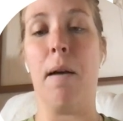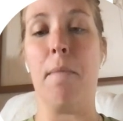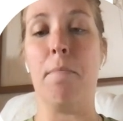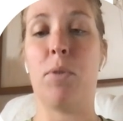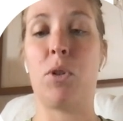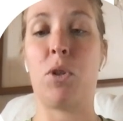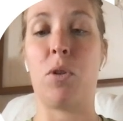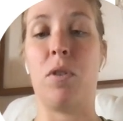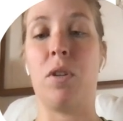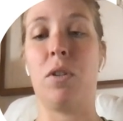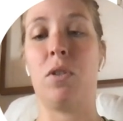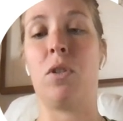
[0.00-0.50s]

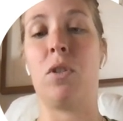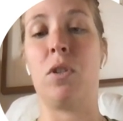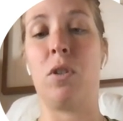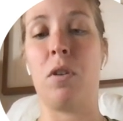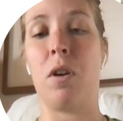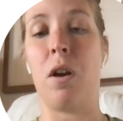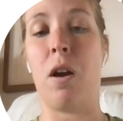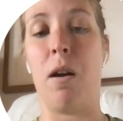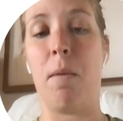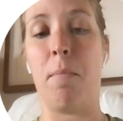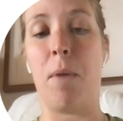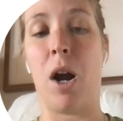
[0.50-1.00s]
So this is
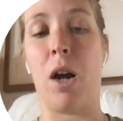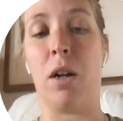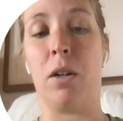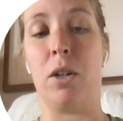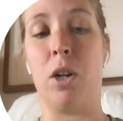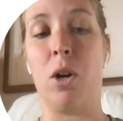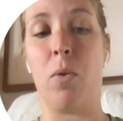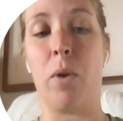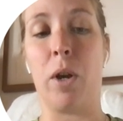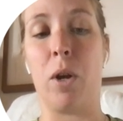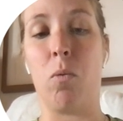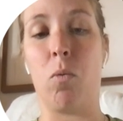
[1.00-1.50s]

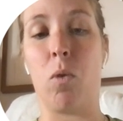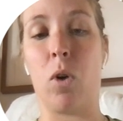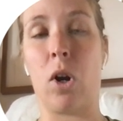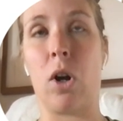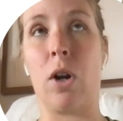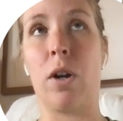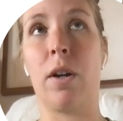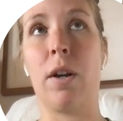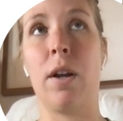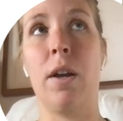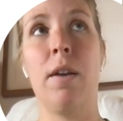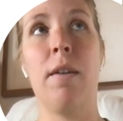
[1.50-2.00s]
ongoing
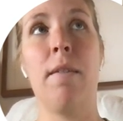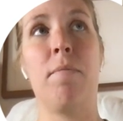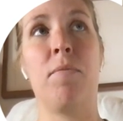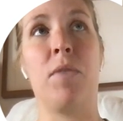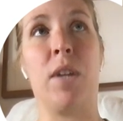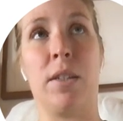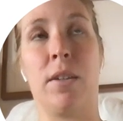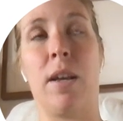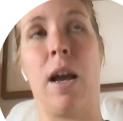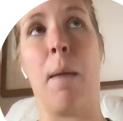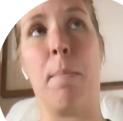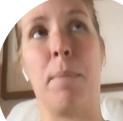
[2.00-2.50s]
work
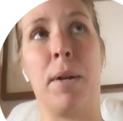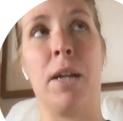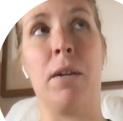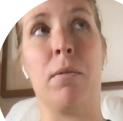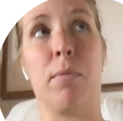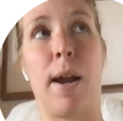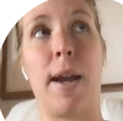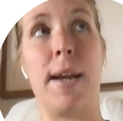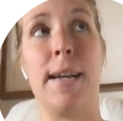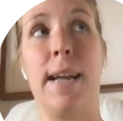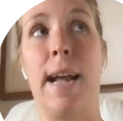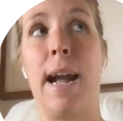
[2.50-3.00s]
that's happening
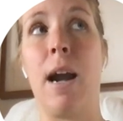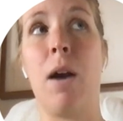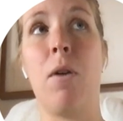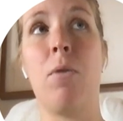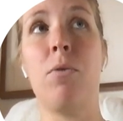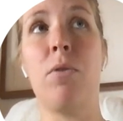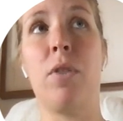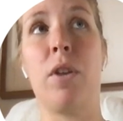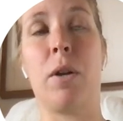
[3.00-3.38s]
right now.